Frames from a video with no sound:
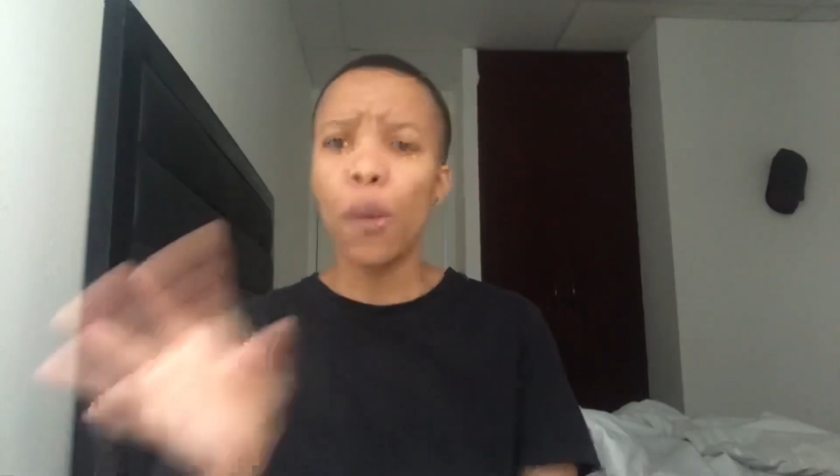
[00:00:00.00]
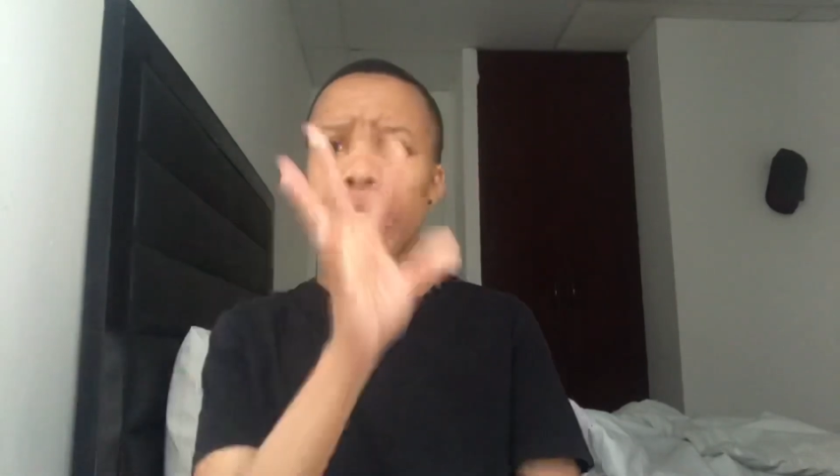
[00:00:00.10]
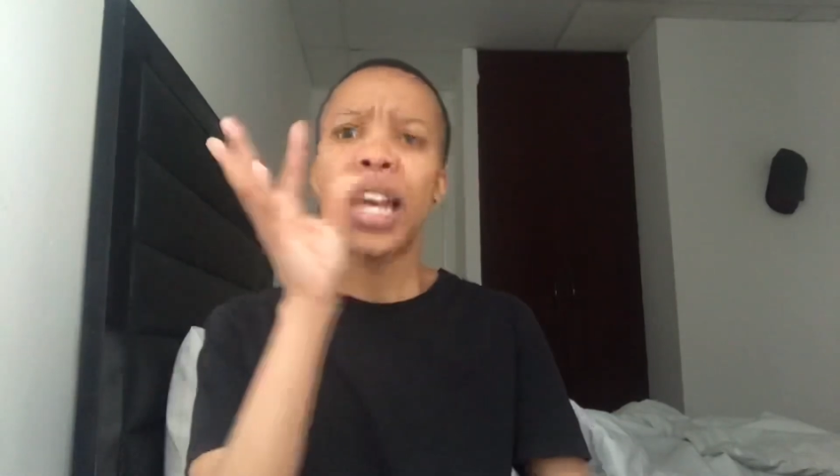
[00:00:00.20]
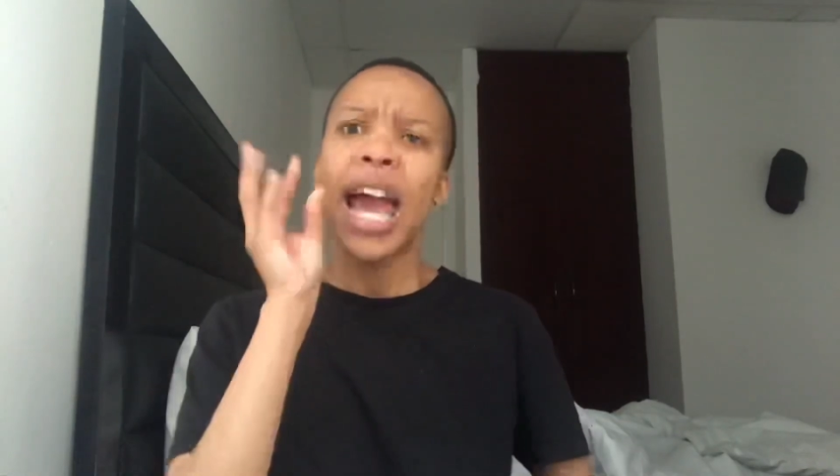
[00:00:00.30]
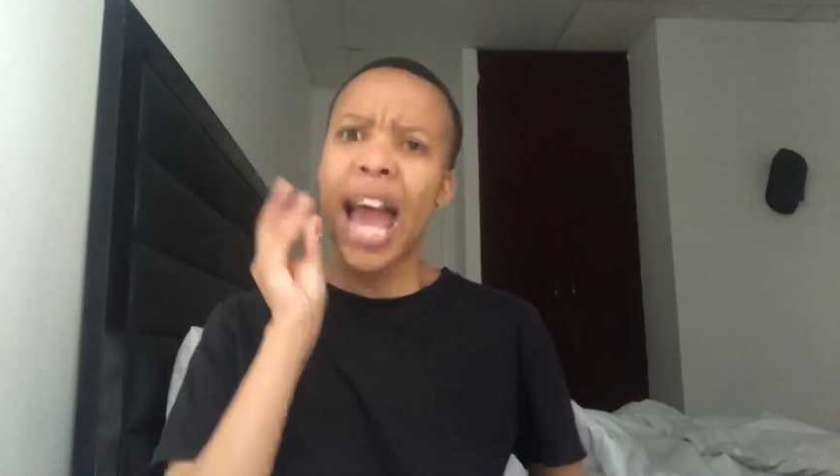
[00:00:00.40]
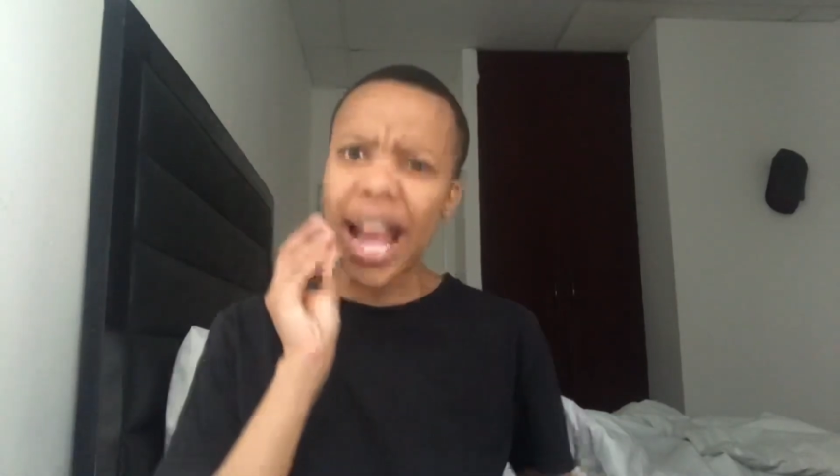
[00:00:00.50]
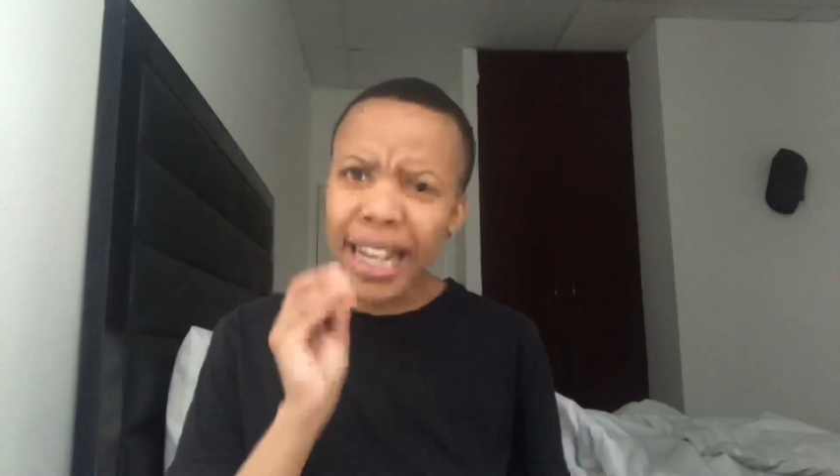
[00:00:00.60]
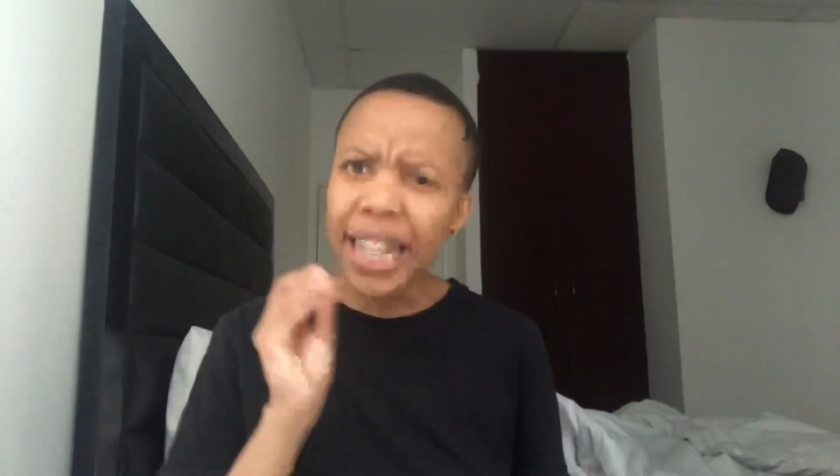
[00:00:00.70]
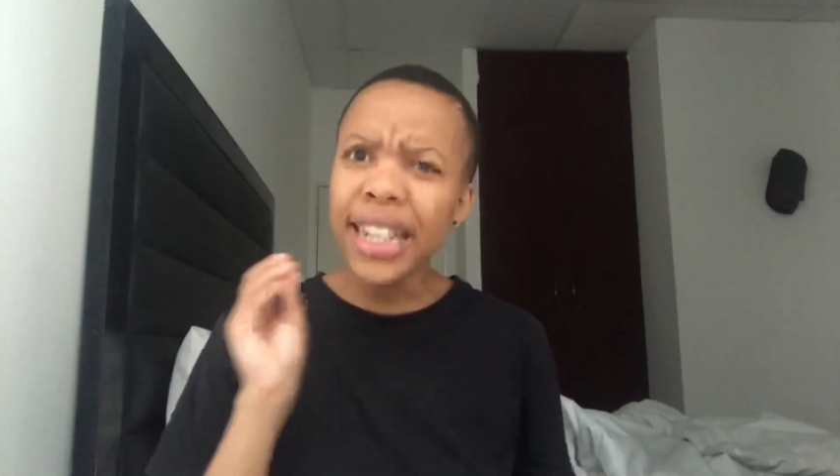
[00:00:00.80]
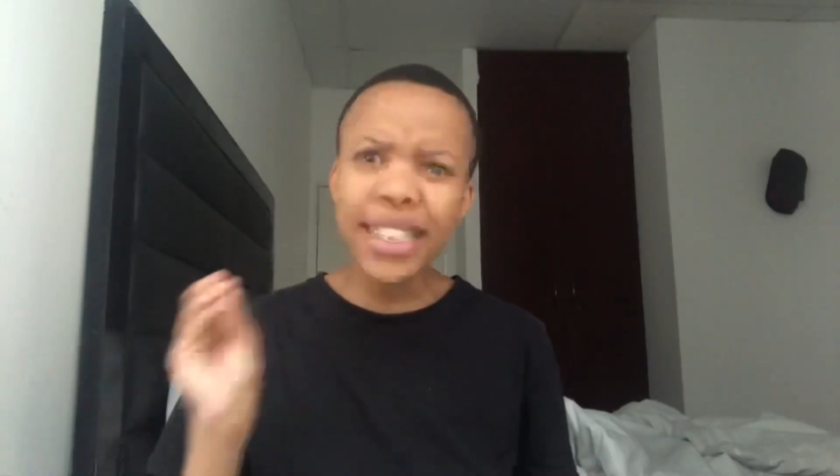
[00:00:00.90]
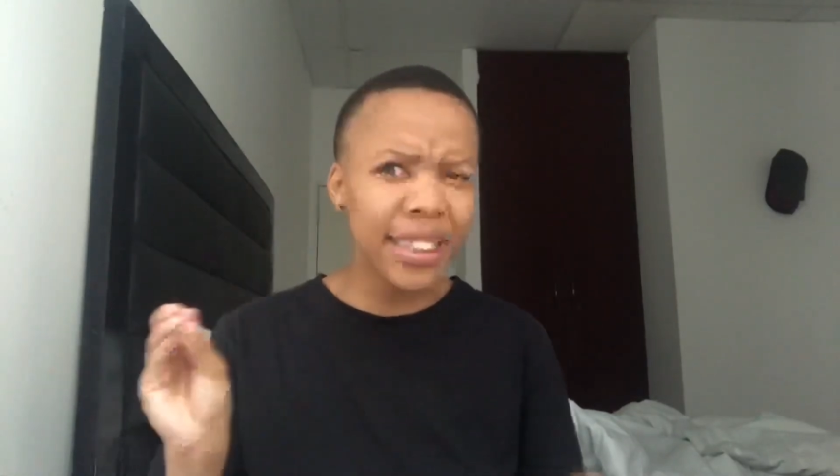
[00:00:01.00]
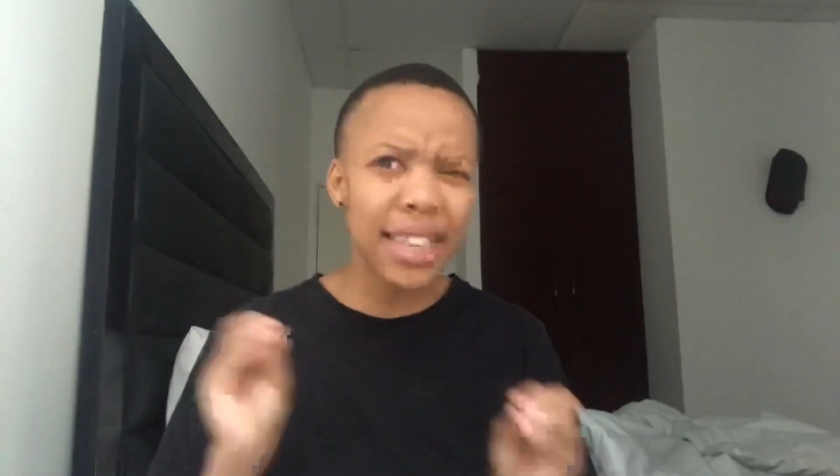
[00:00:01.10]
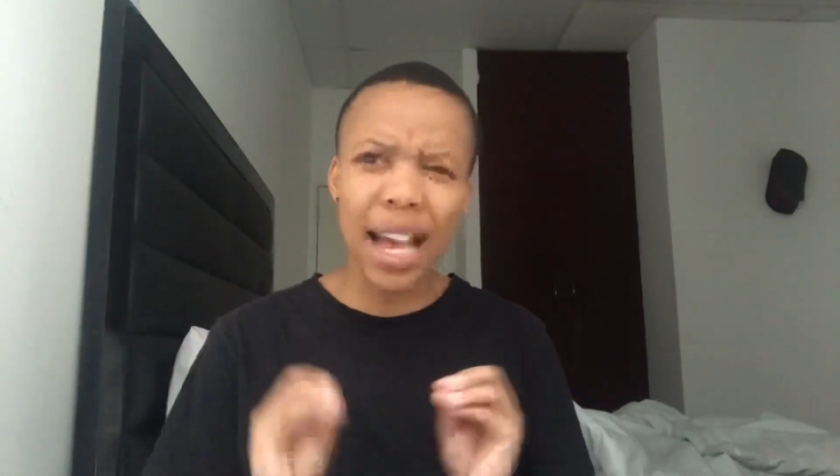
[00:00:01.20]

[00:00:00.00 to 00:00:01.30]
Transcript: Wait, and he didn't just